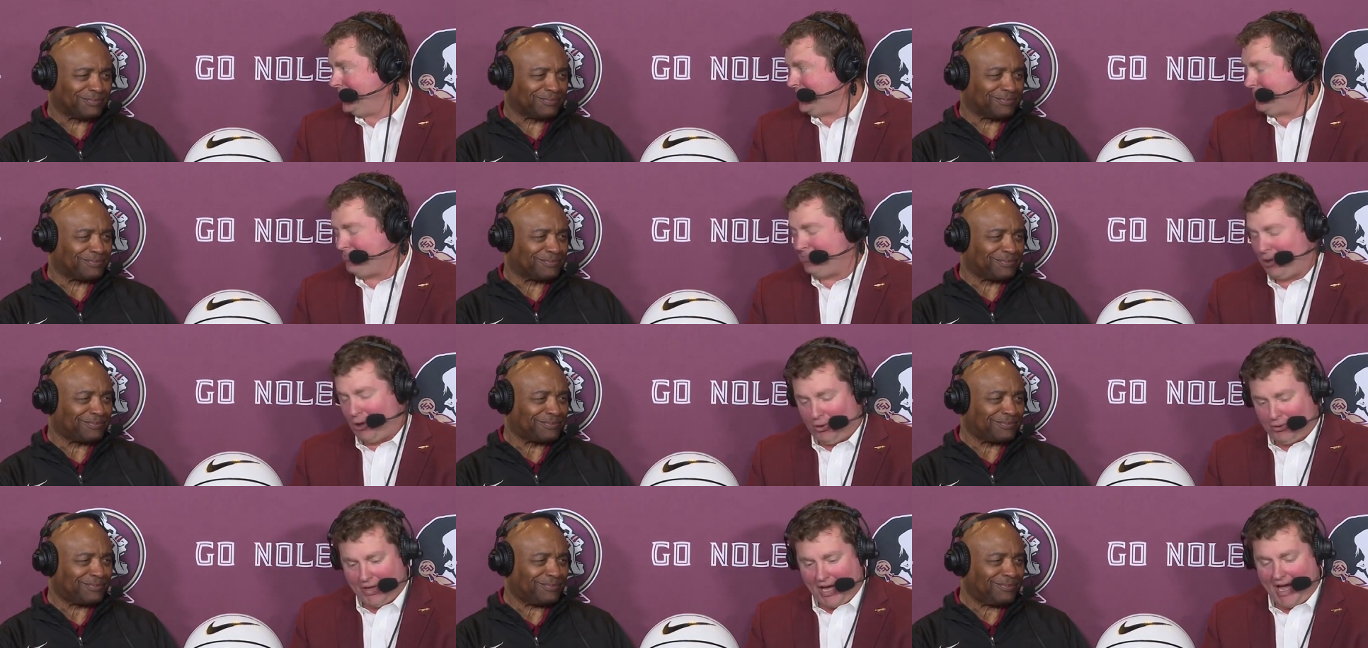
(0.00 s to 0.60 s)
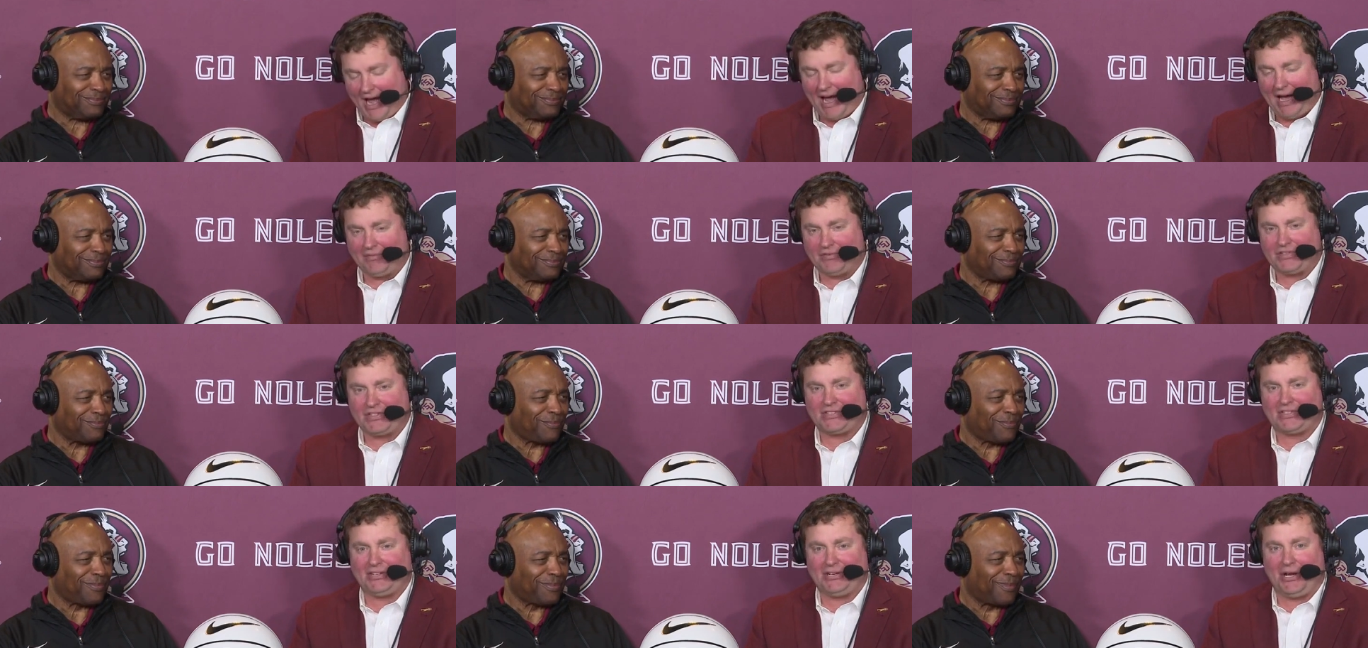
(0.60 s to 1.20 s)
Speaker 1: in both
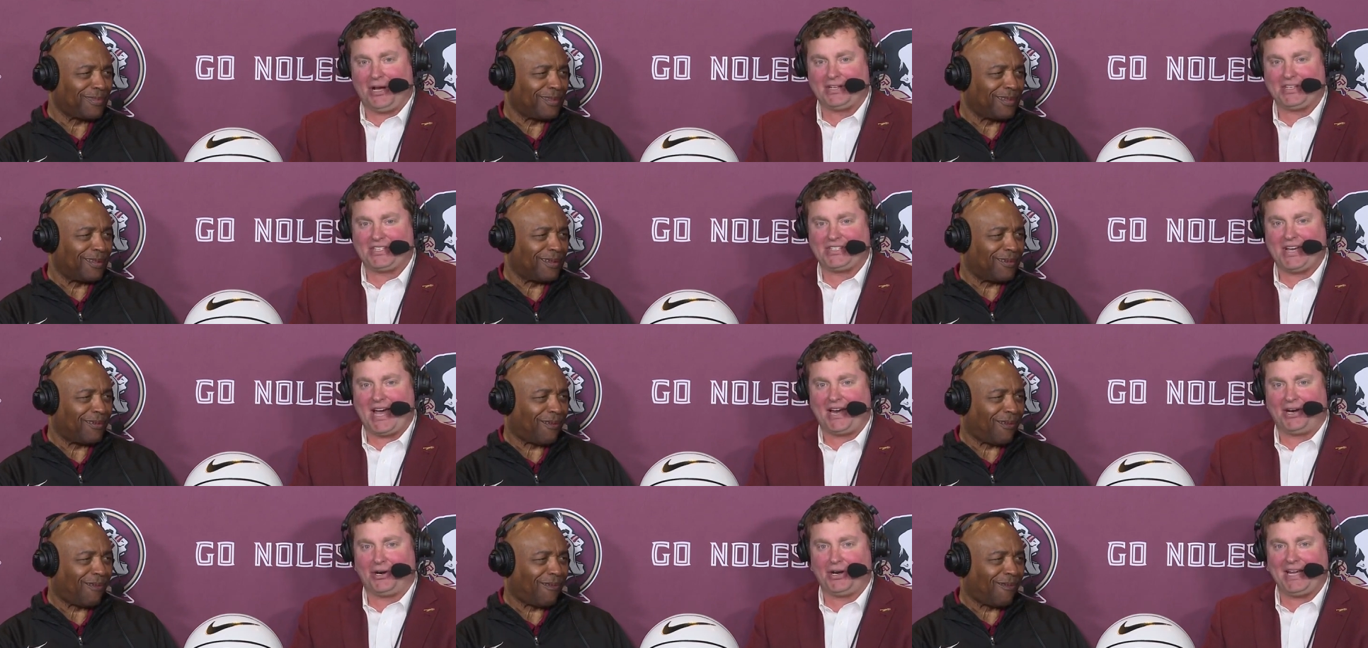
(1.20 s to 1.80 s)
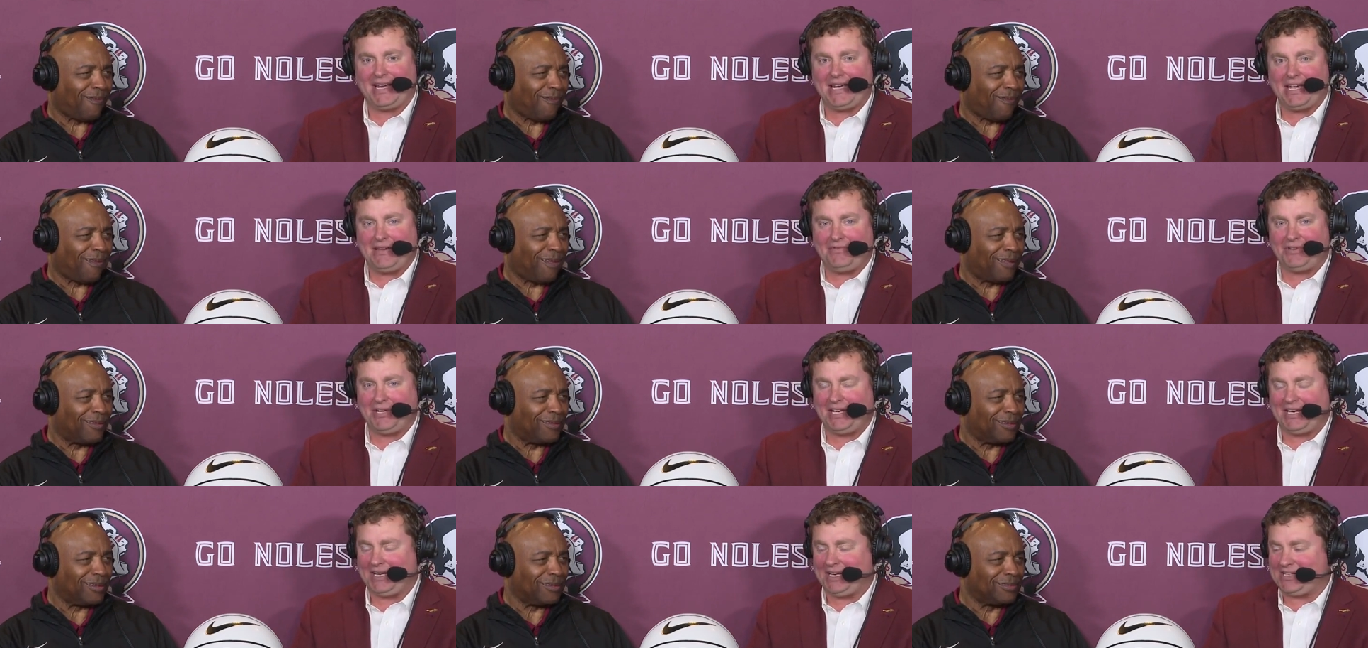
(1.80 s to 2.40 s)
halves on Saturday
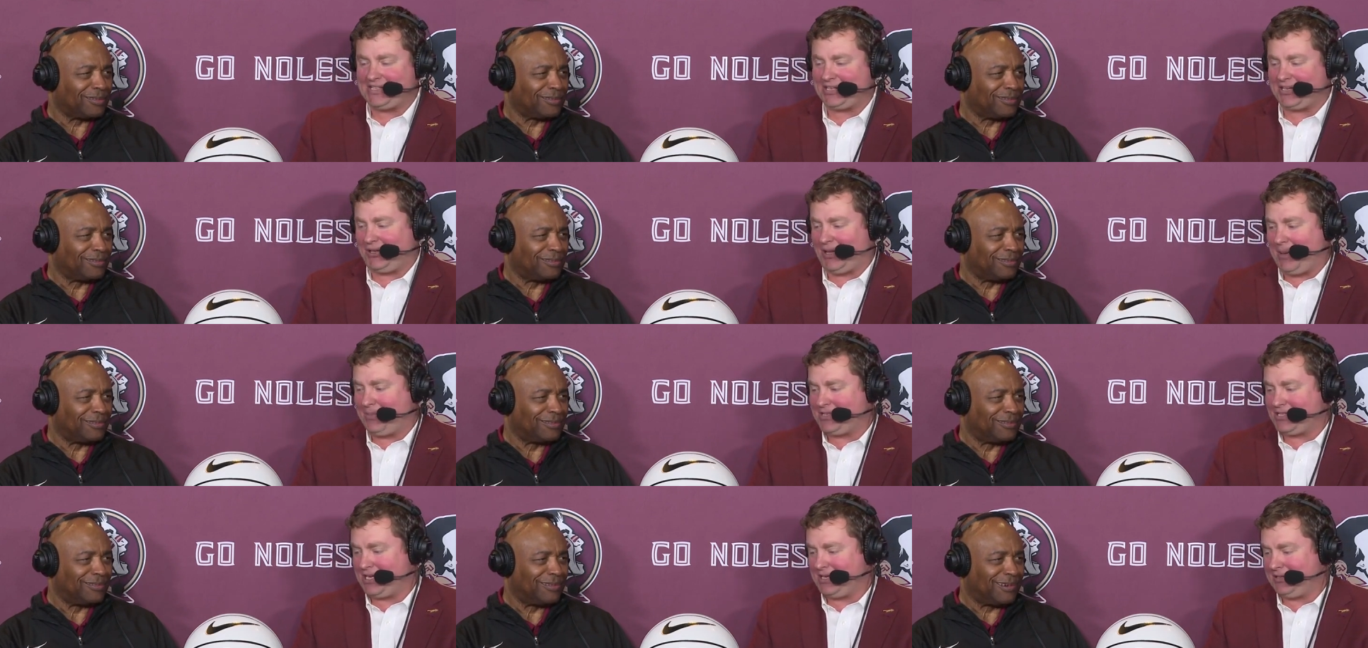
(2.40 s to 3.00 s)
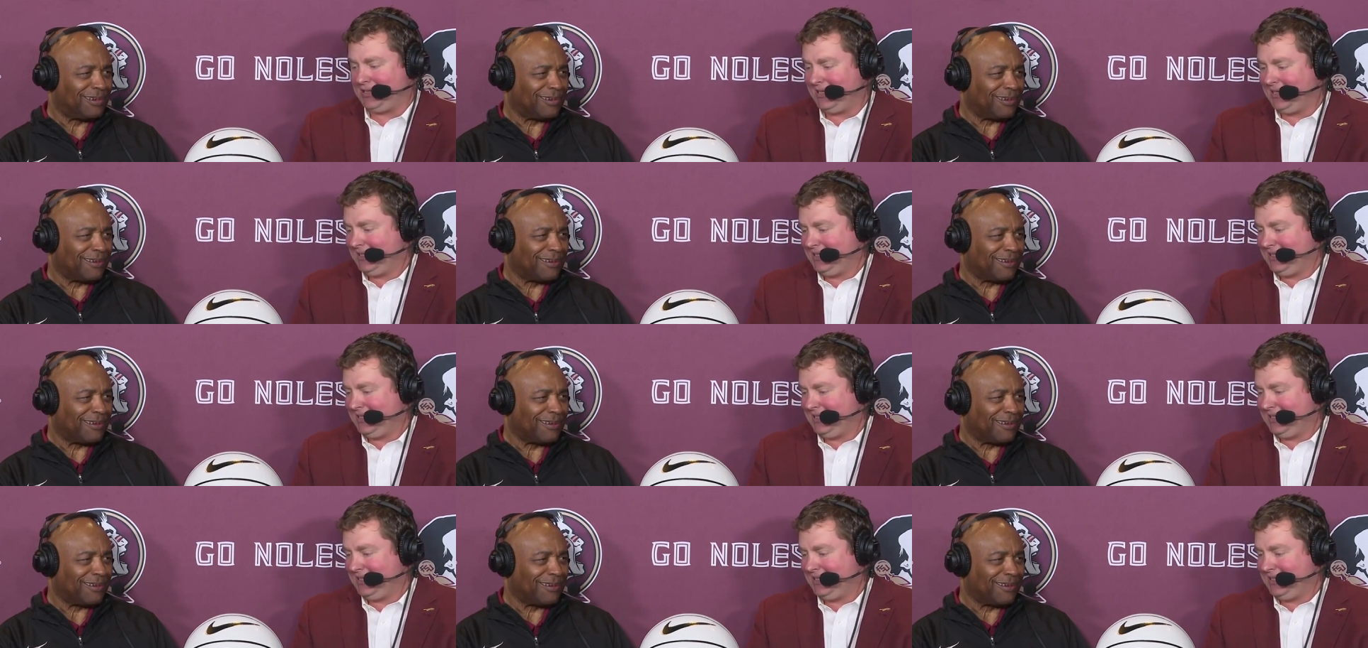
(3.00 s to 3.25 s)
evening against Clemson.